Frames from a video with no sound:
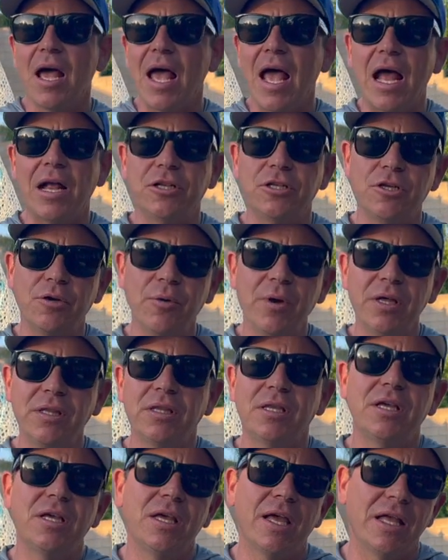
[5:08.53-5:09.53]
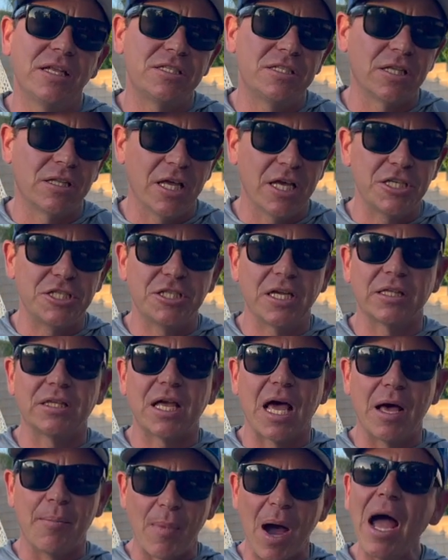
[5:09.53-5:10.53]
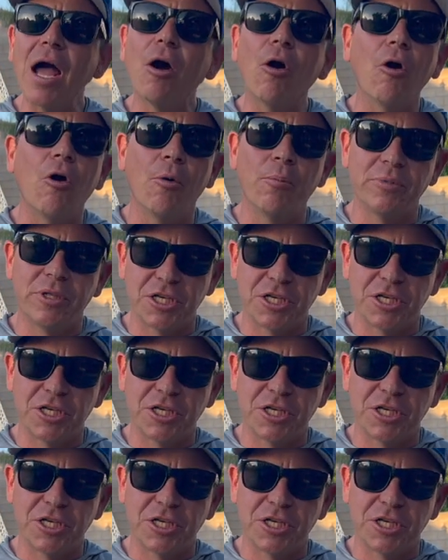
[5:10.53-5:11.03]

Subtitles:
and doing the installation at my home,